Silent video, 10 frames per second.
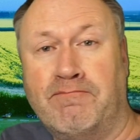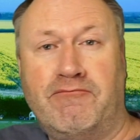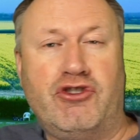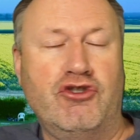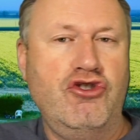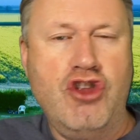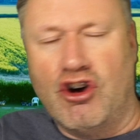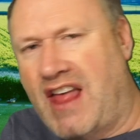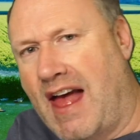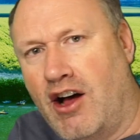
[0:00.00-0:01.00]
Do not
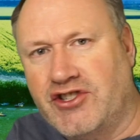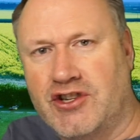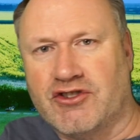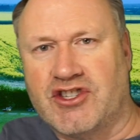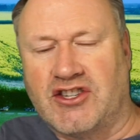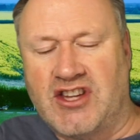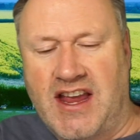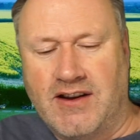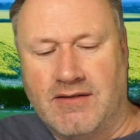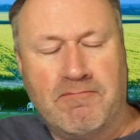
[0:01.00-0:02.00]
get Article
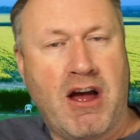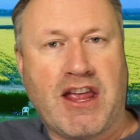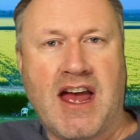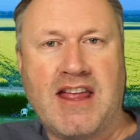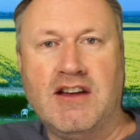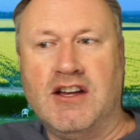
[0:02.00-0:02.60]
16, okay?